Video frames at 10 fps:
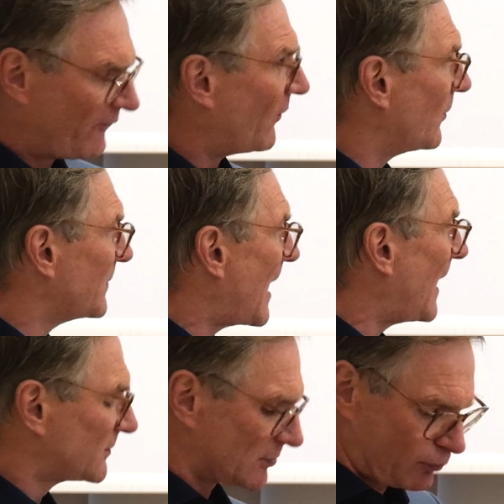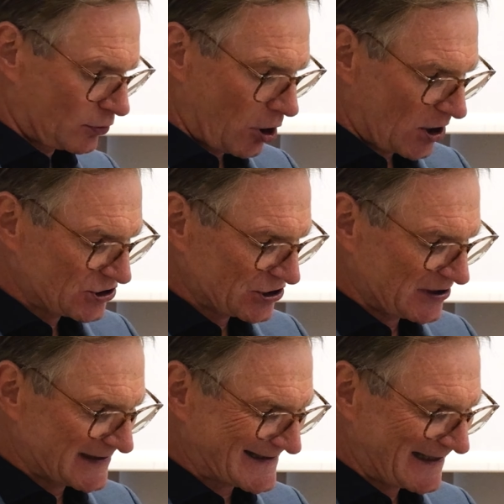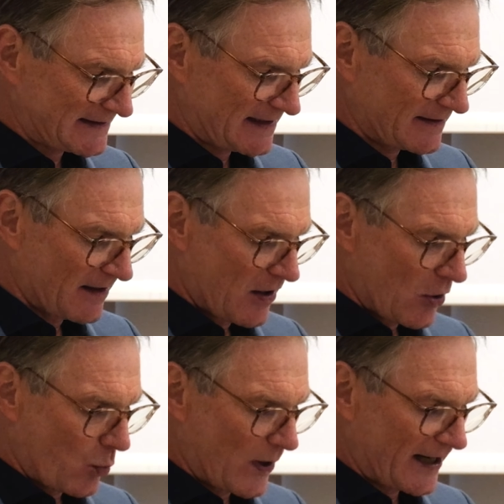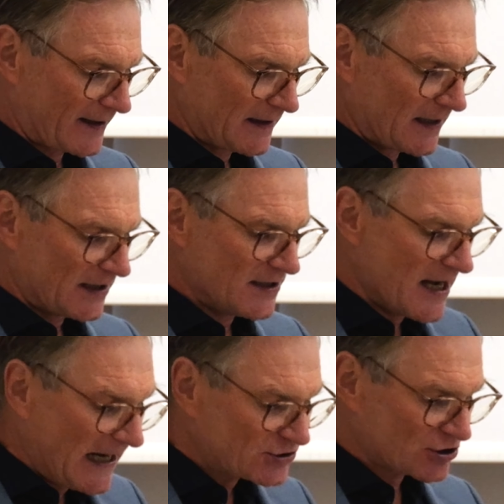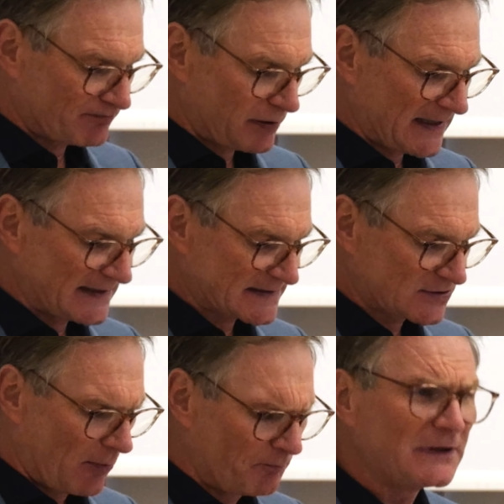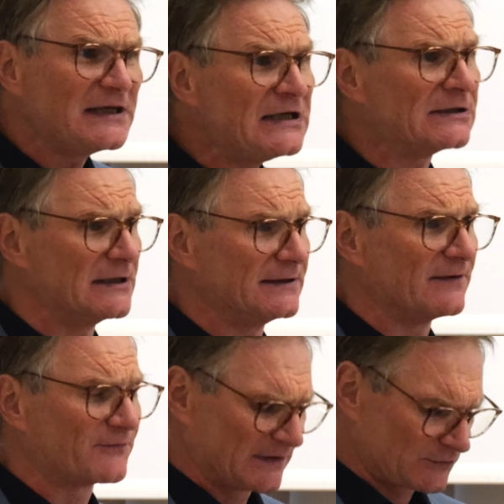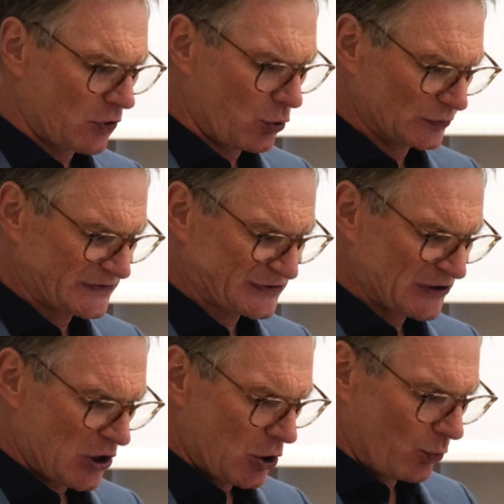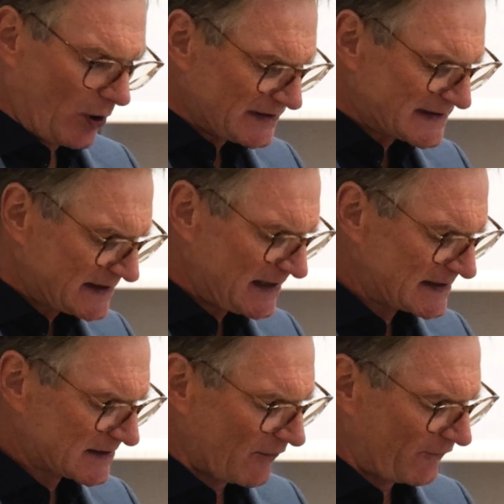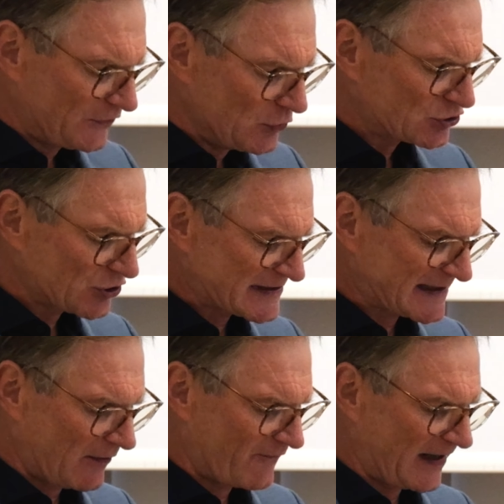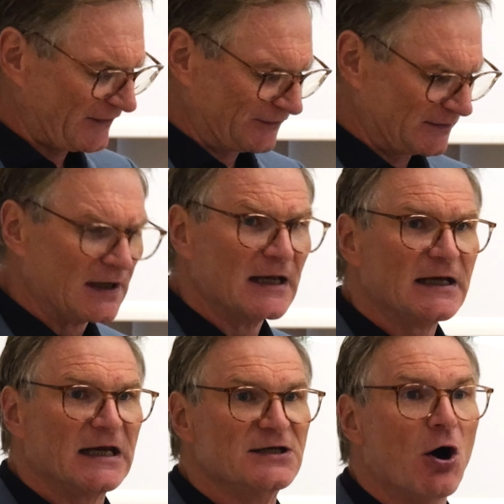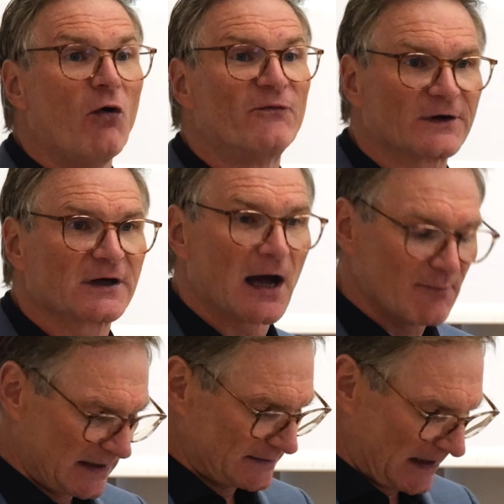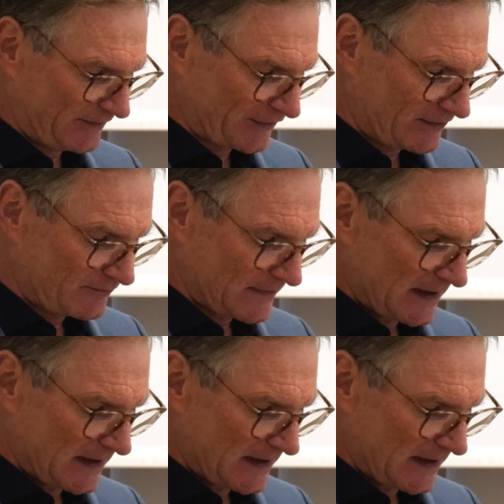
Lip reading: for an anthropological setting where nature plays completely different roles. One sees a future salvation in overcoming nature,